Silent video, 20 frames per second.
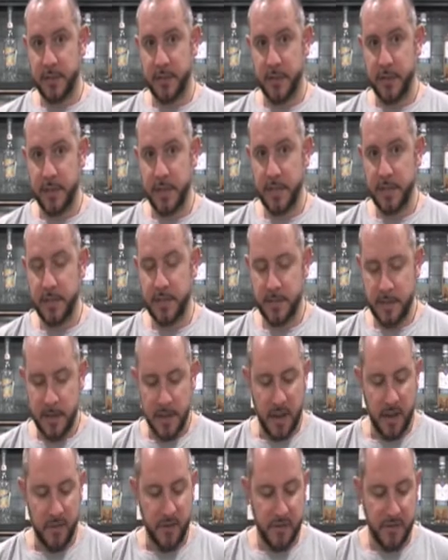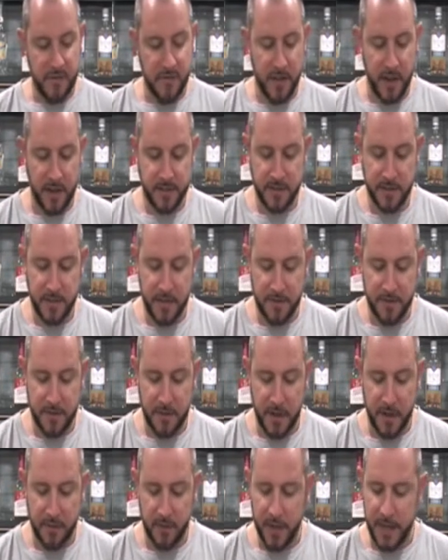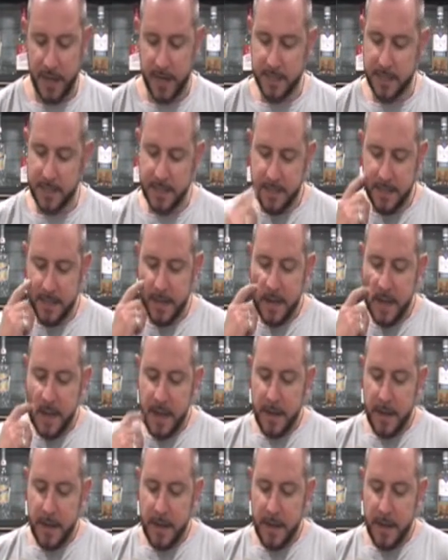to do this, I've got 5, as I said, 5 glasses,